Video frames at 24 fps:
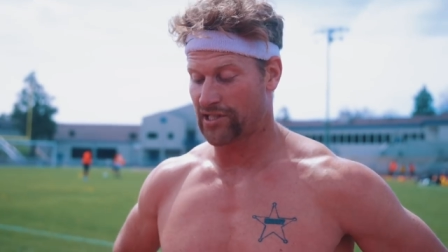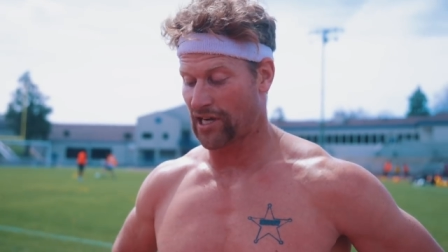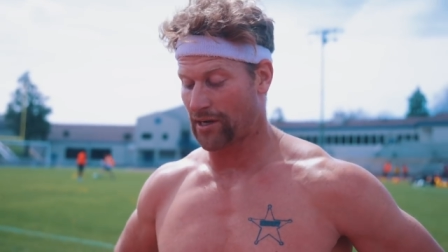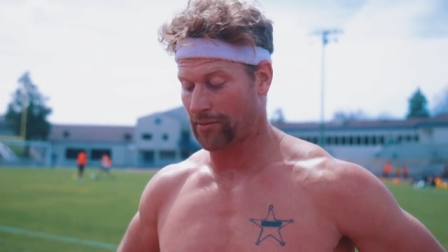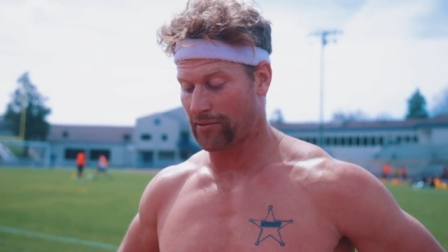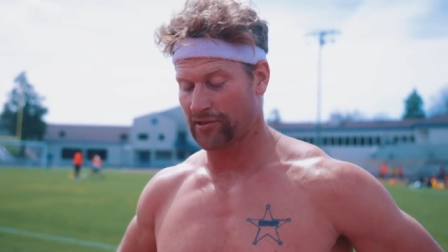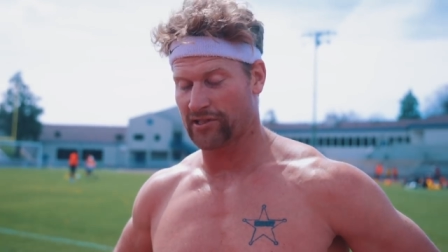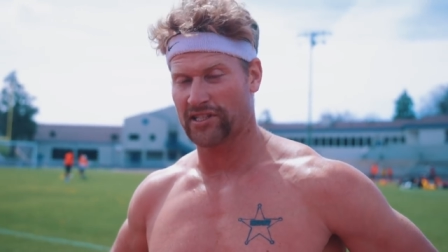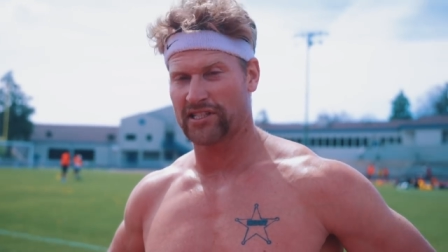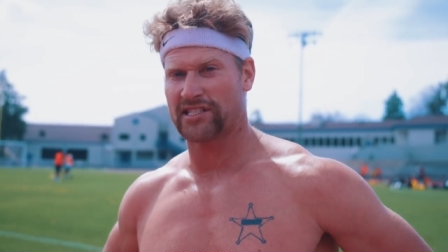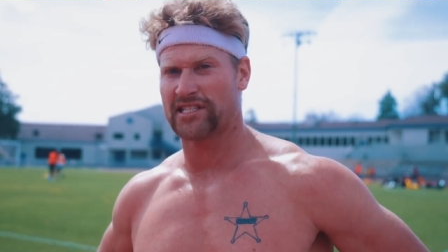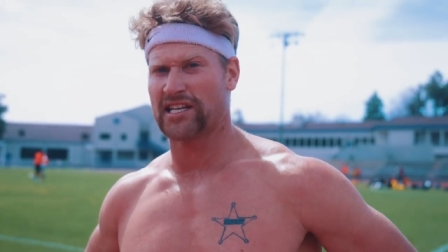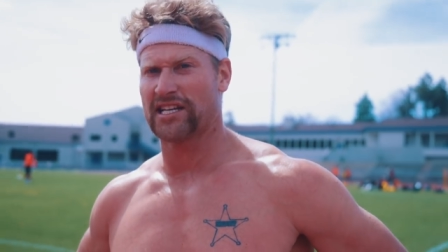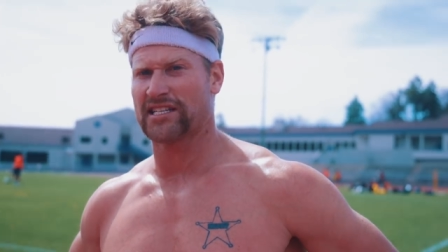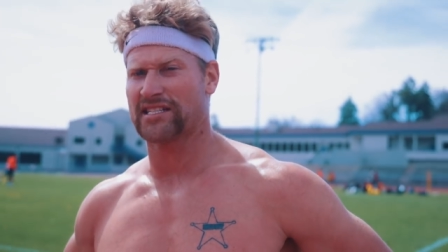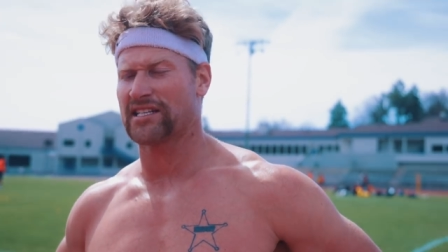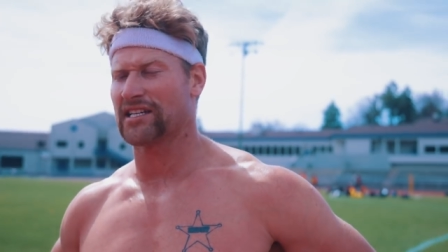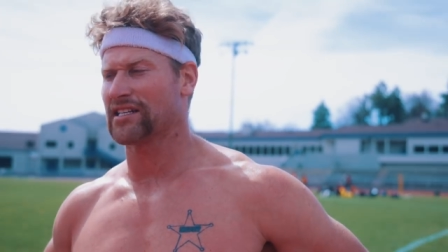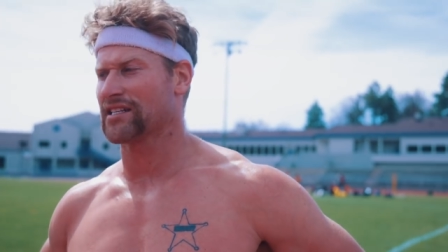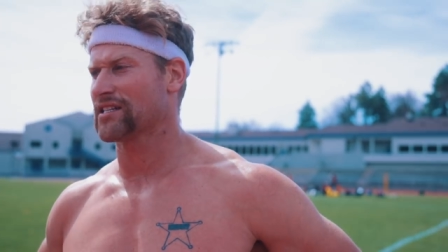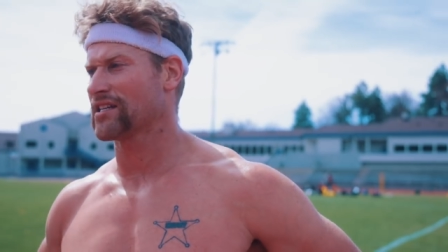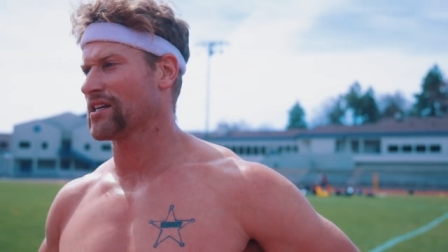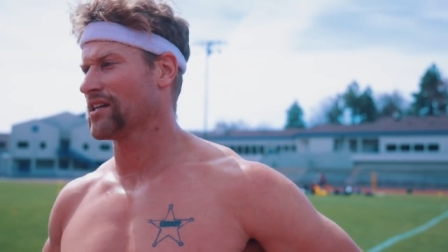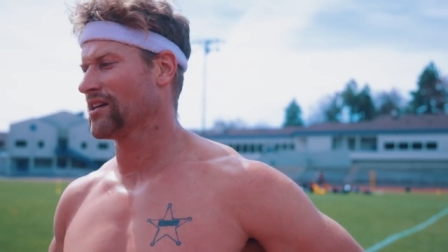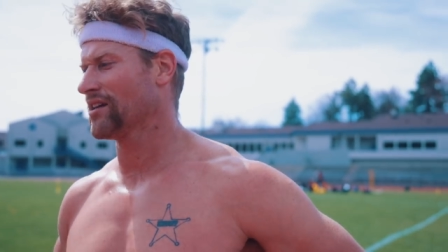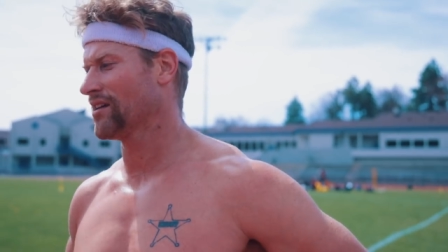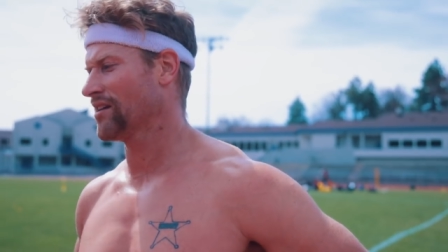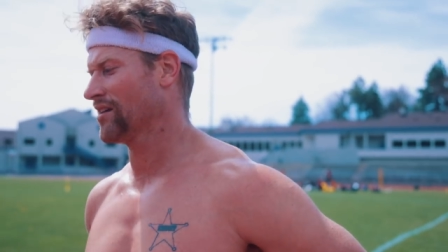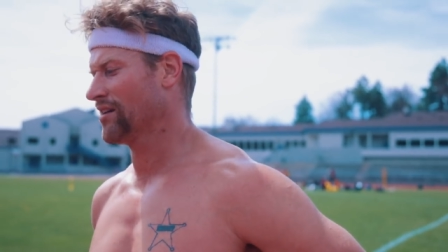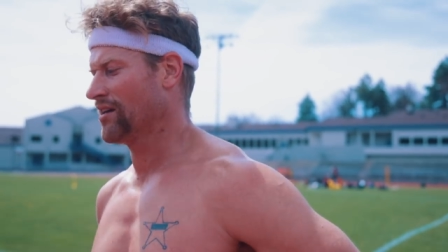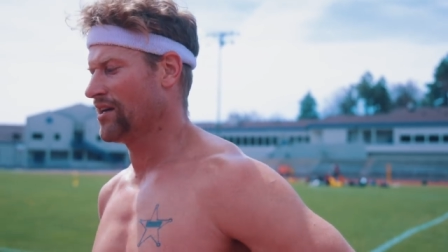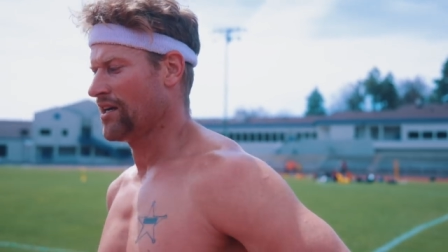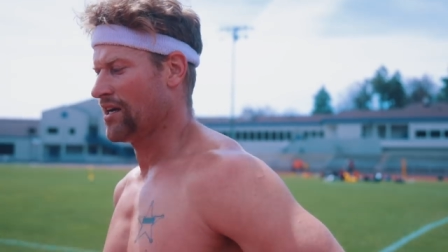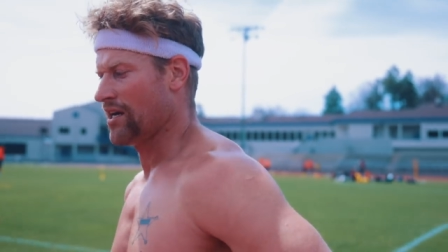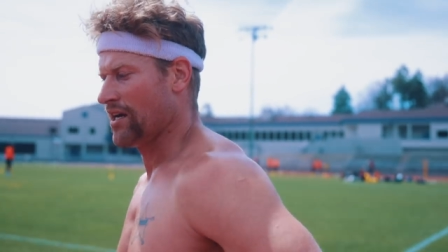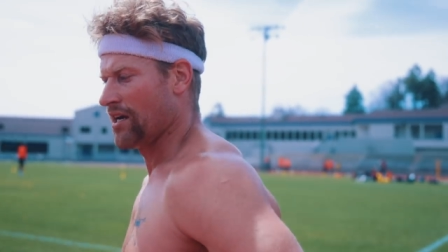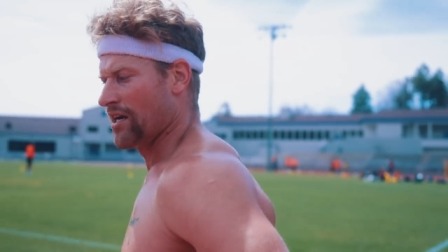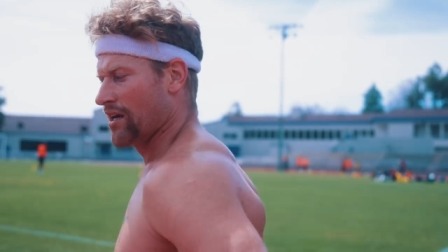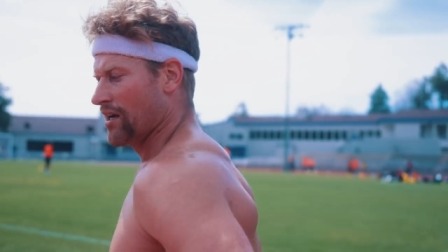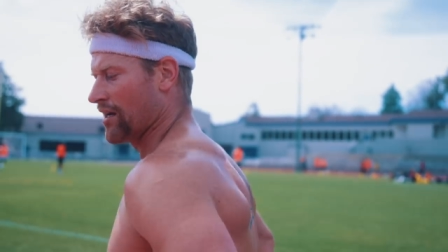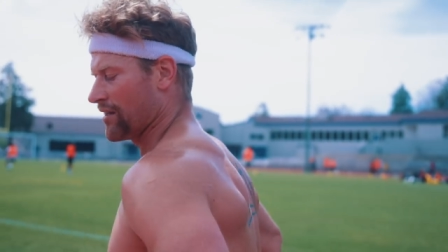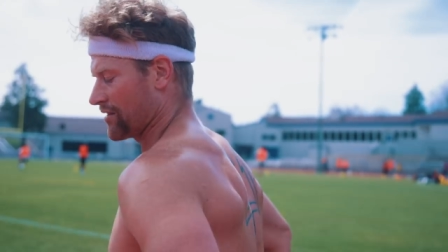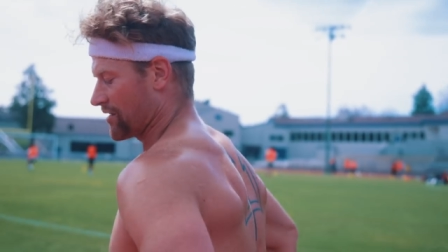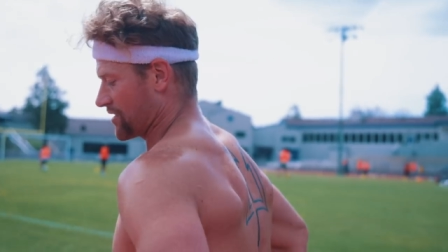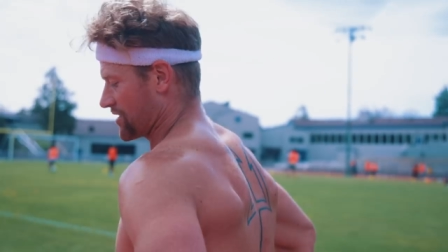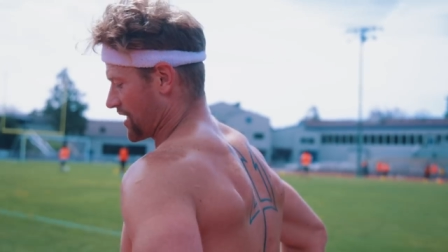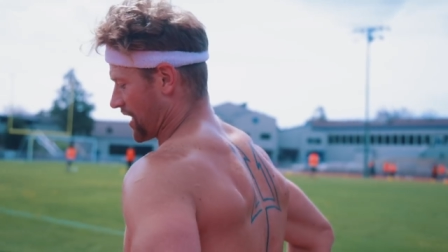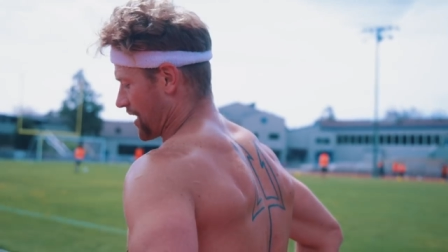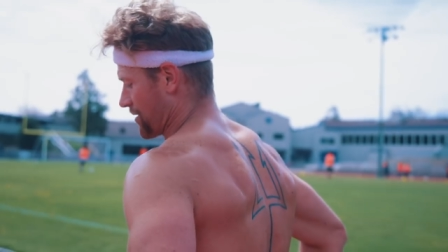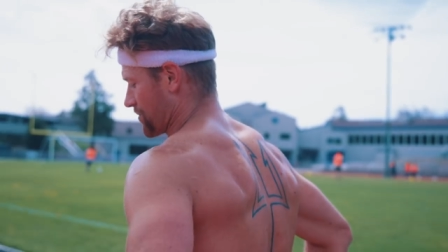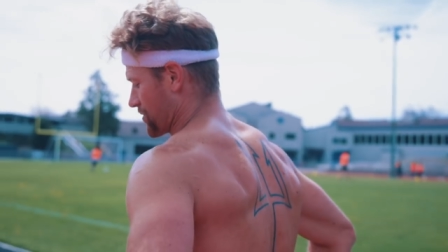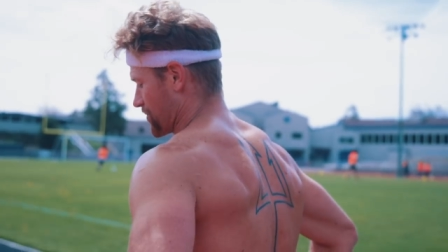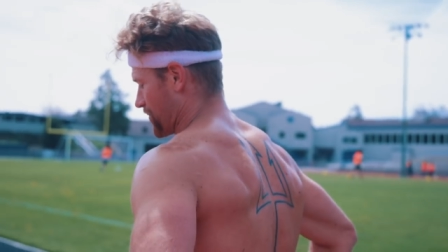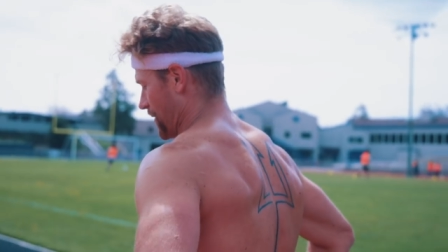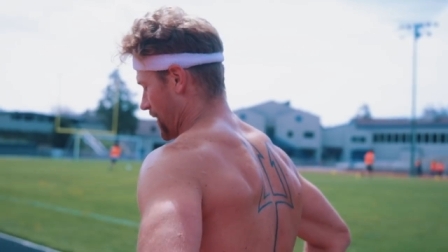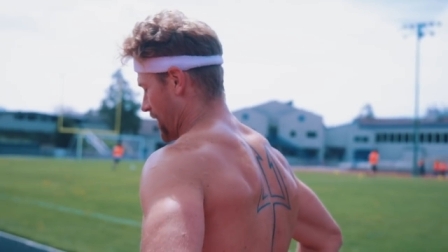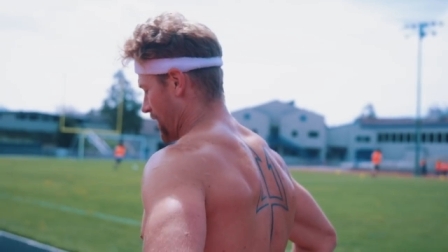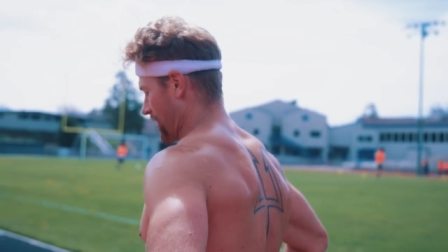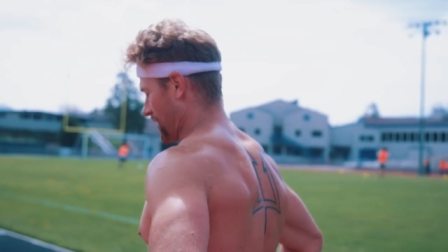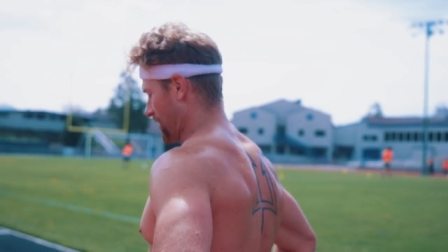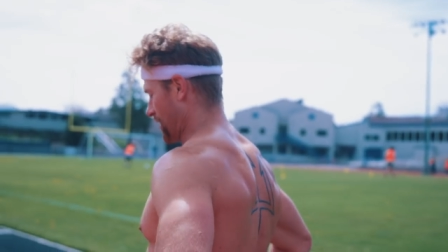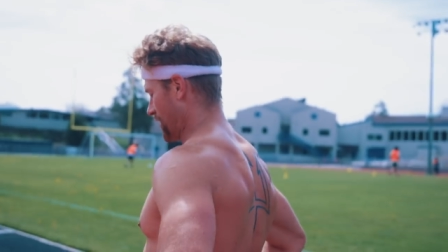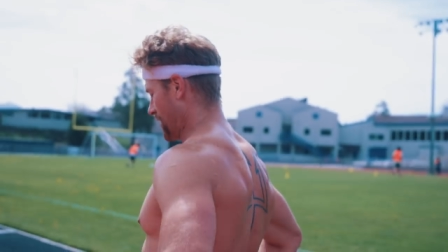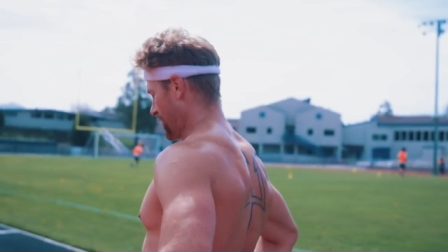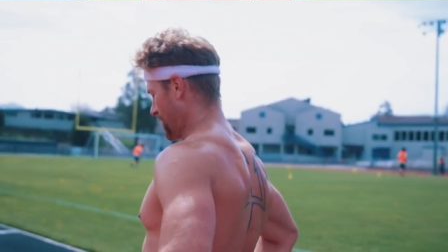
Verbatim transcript: double this distance at the same speed.